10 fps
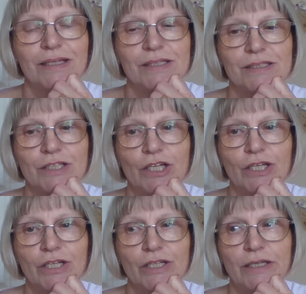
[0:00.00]

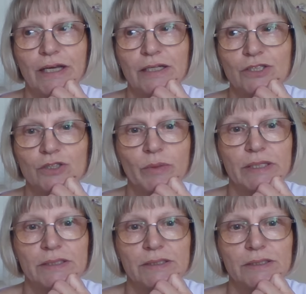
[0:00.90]
So yeah, just
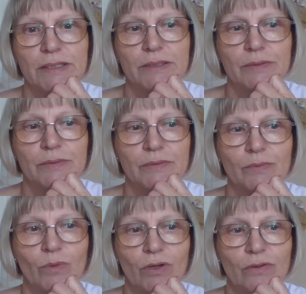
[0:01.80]
waiting to see
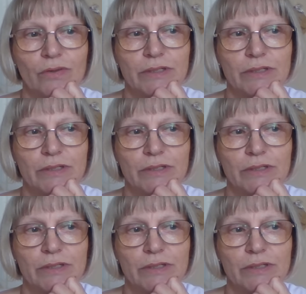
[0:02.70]
what they